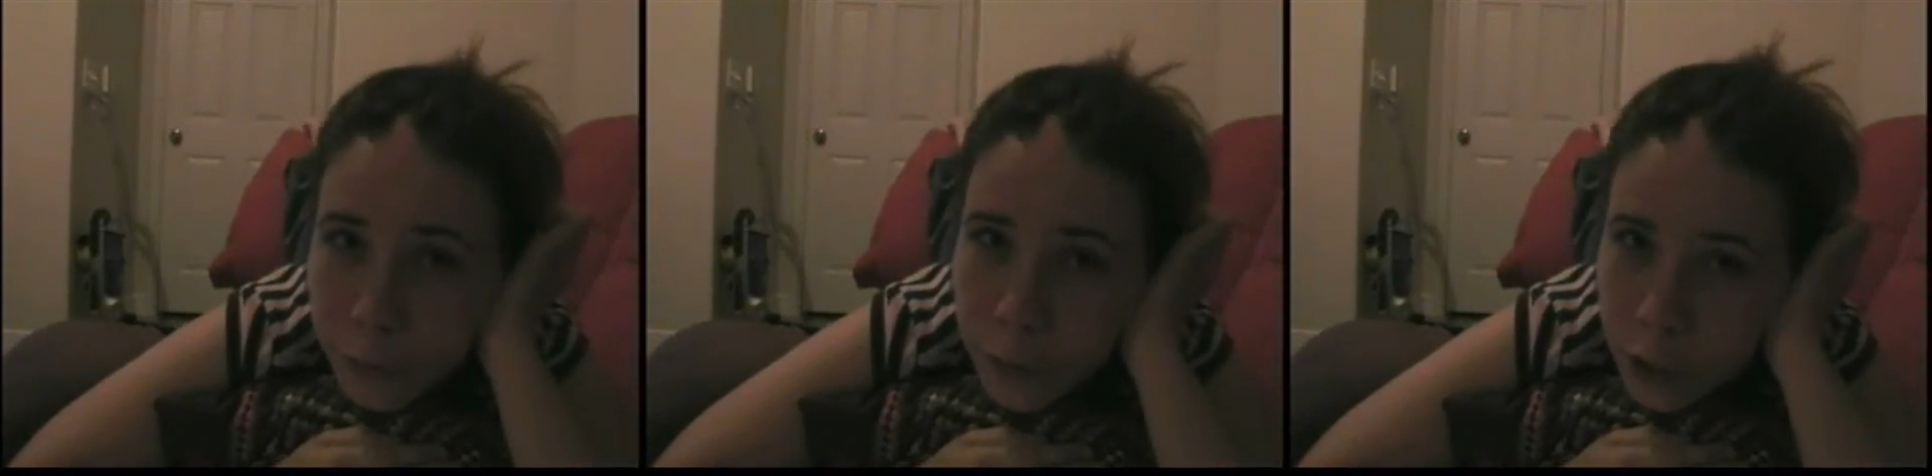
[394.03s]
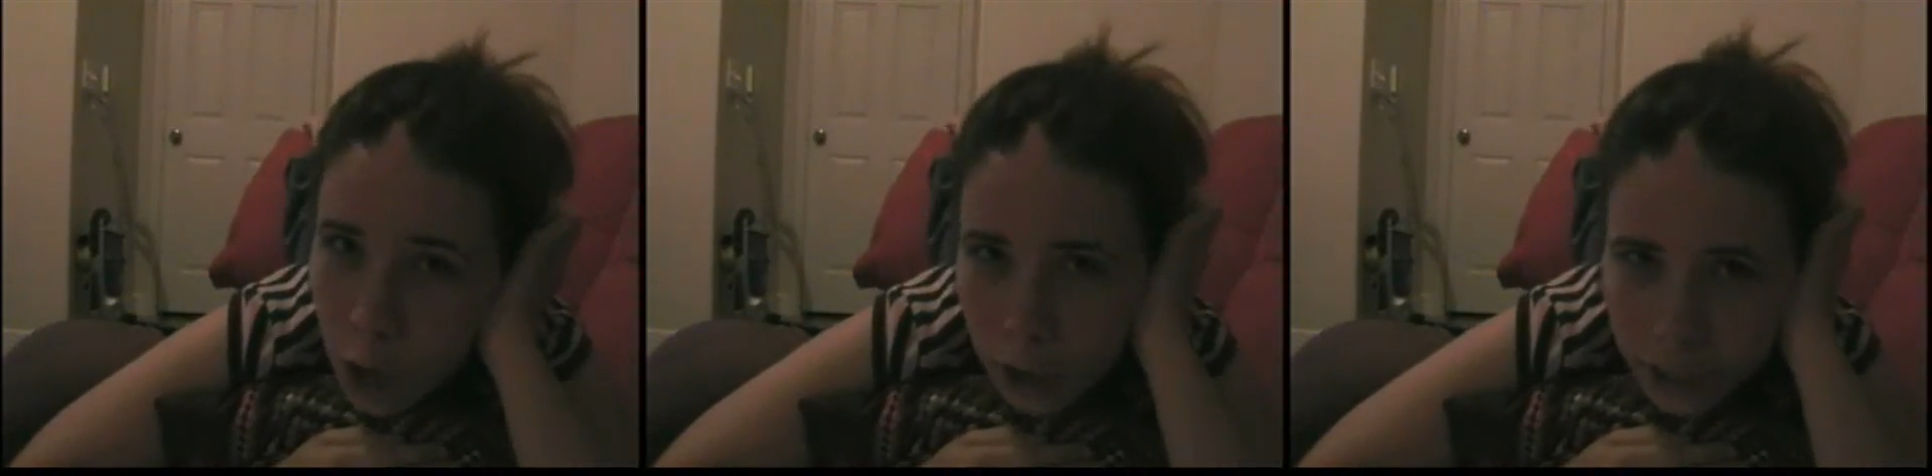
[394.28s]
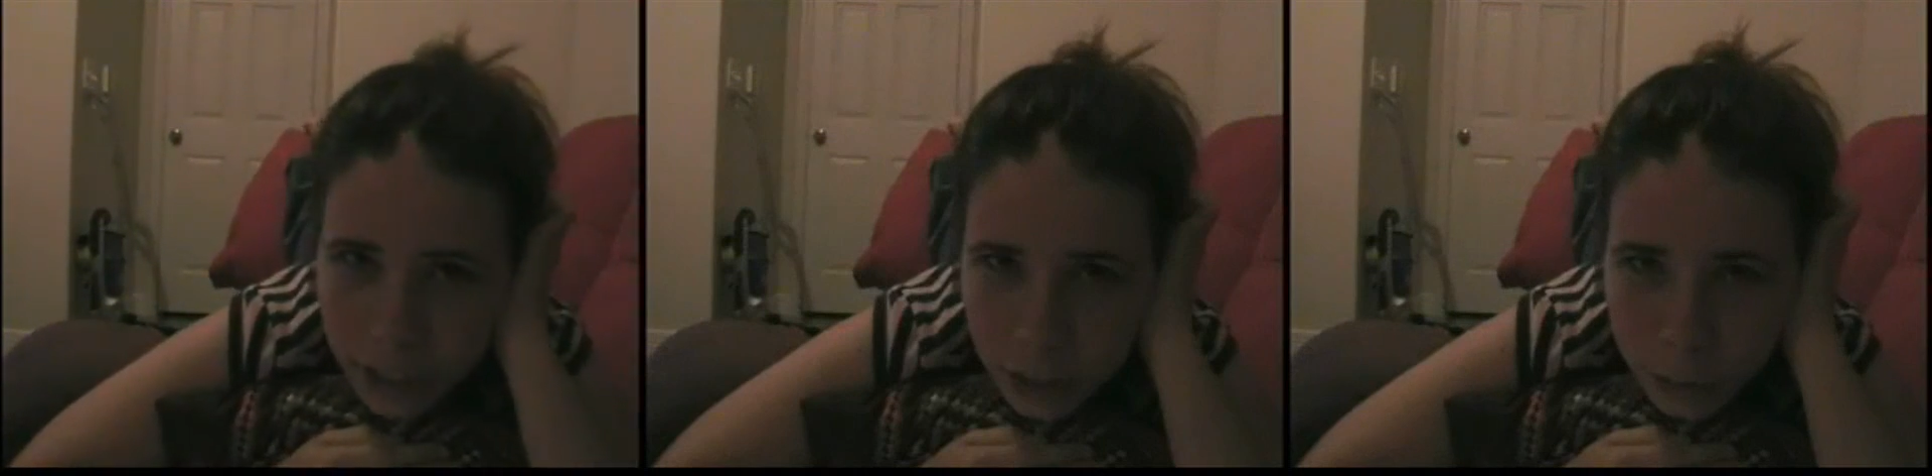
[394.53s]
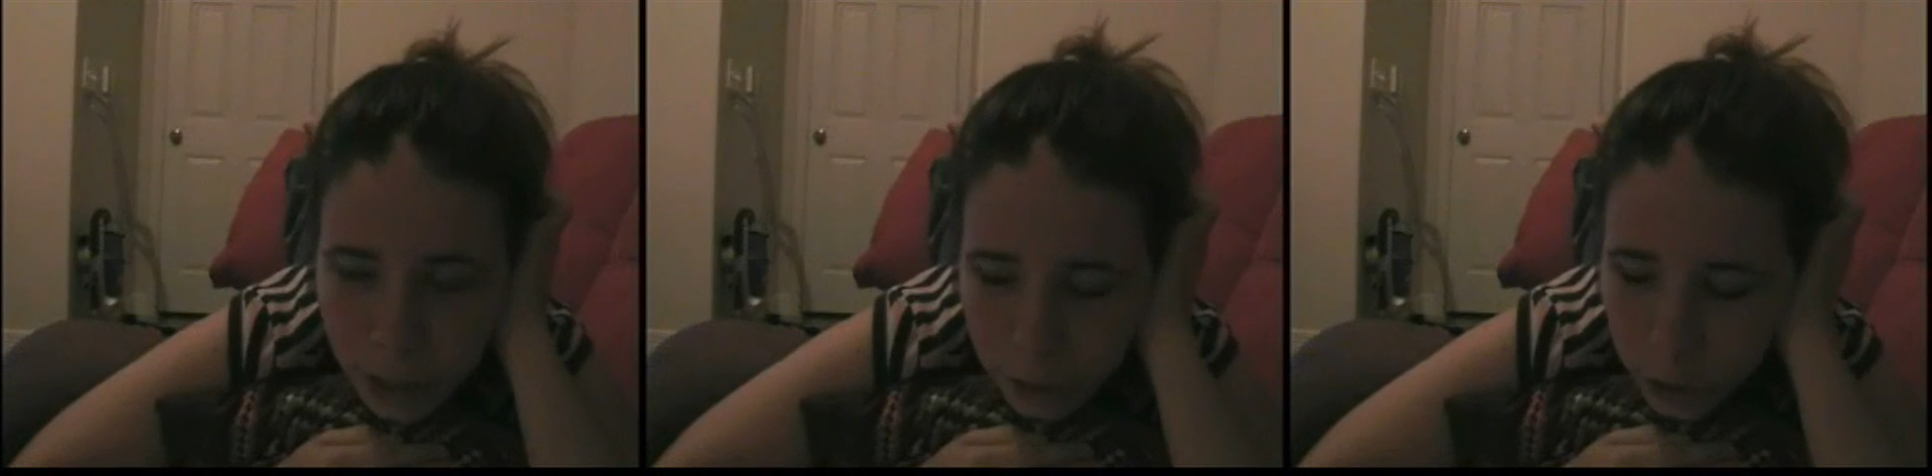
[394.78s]
for talking
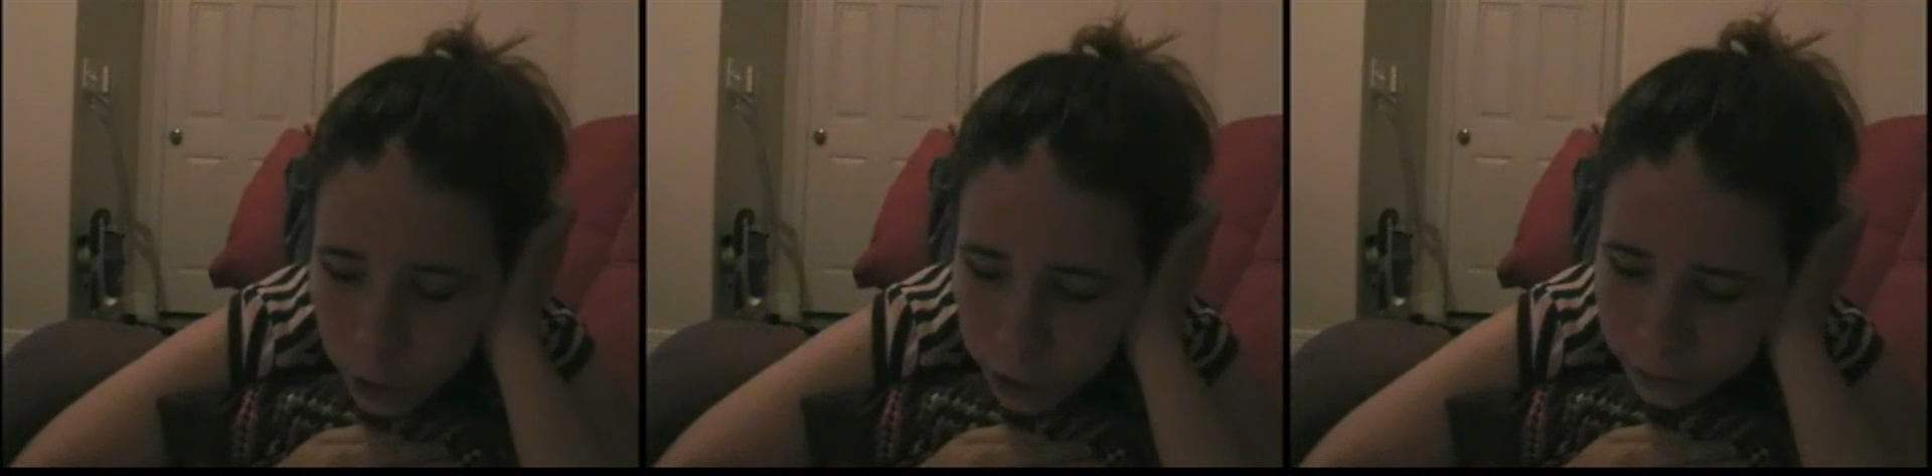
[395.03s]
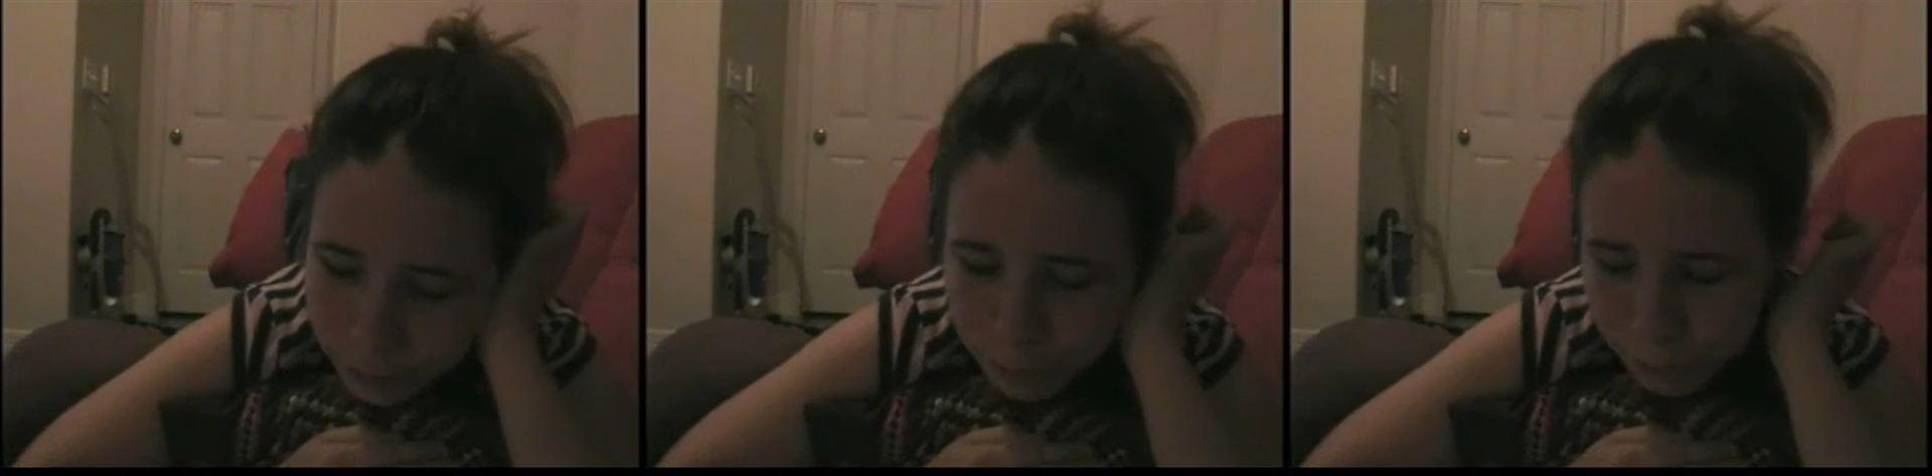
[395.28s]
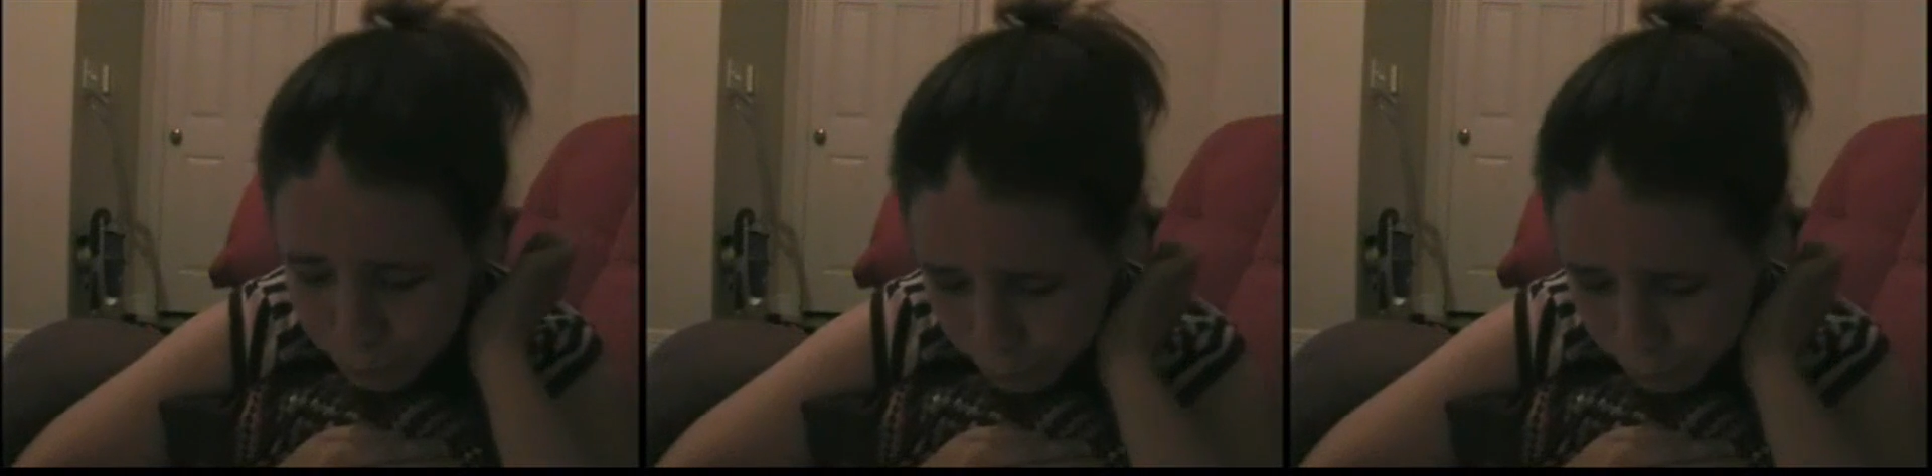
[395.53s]
to another girl.